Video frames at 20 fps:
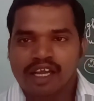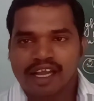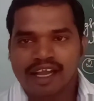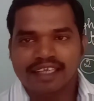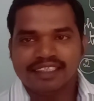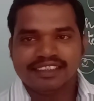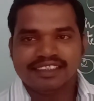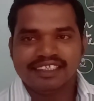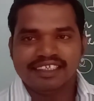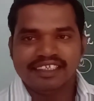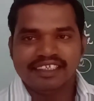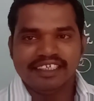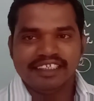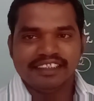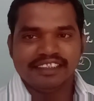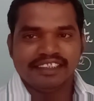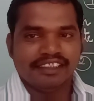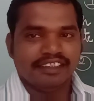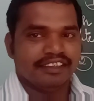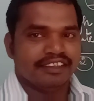
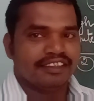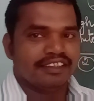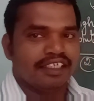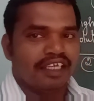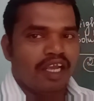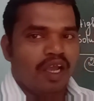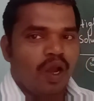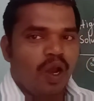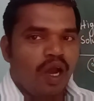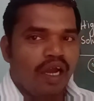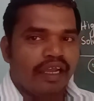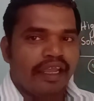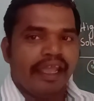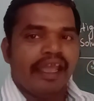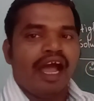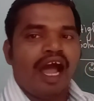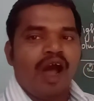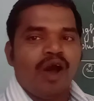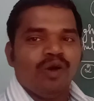concentrations. Okay,